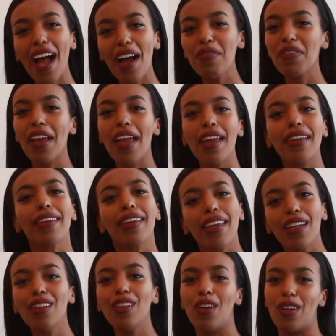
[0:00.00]
Have a
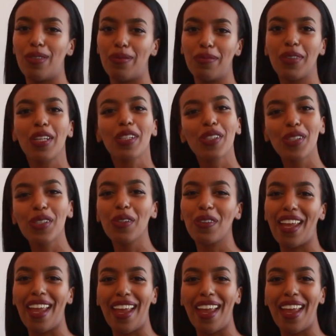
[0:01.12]
killer shoe